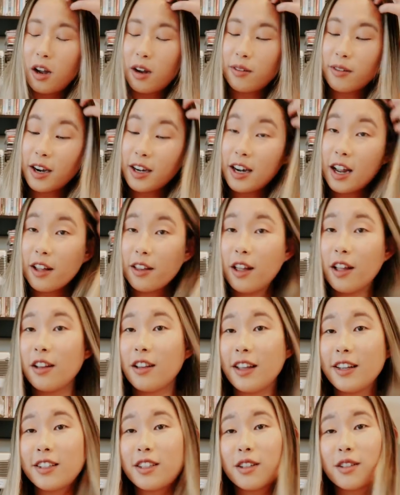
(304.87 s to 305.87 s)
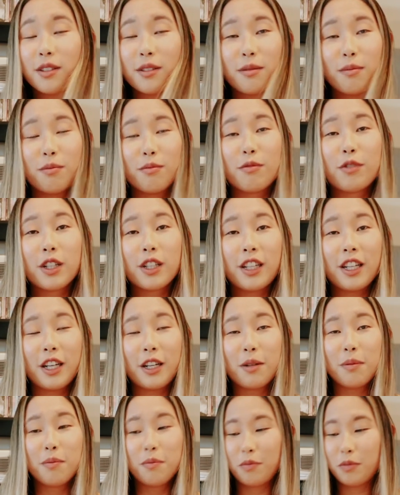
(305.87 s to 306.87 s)
right now that like doesn't
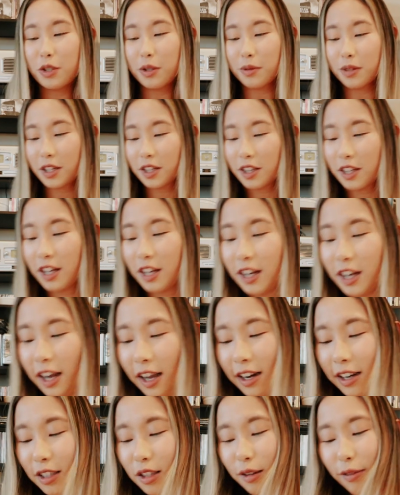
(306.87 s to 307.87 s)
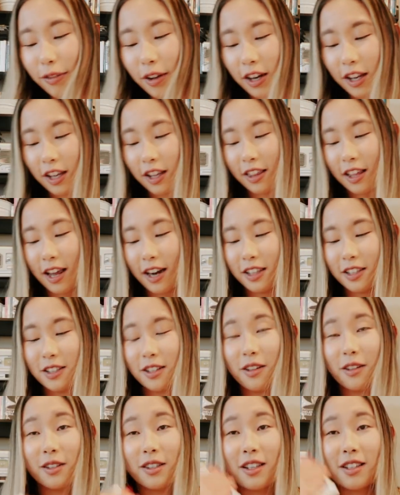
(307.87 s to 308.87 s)
really do anything. And it's funny that it
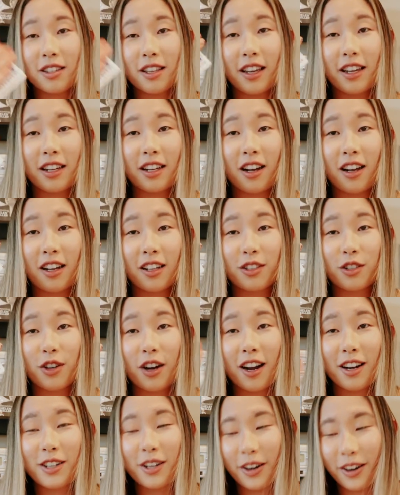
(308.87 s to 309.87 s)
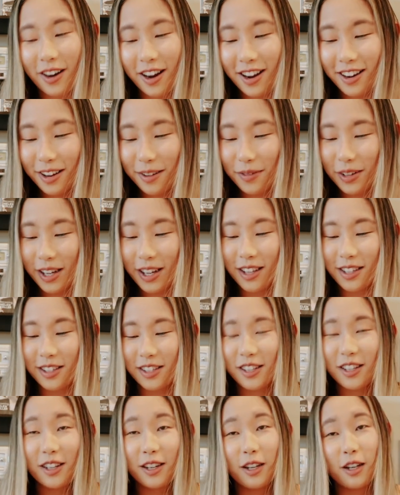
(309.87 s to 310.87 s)
still says like contractor on it because
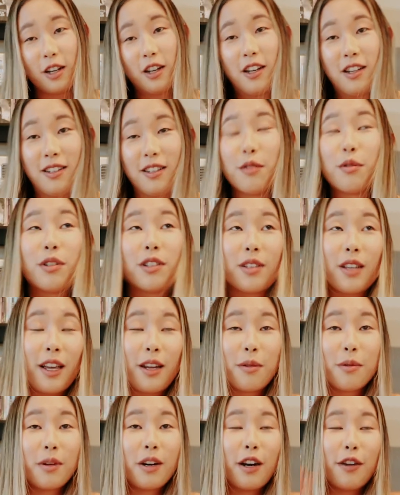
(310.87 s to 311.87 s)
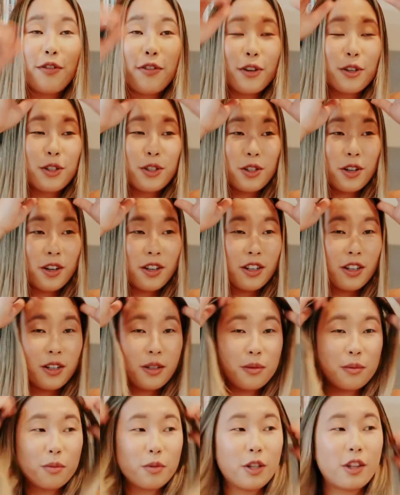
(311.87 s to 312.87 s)
it was like when I first
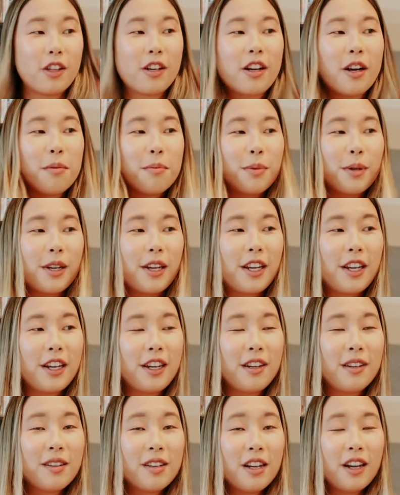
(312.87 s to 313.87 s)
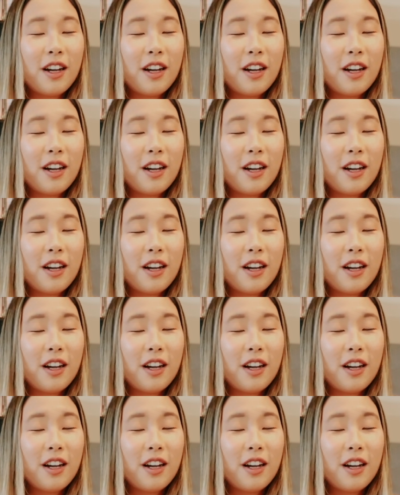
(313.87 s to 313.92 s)
started with the company,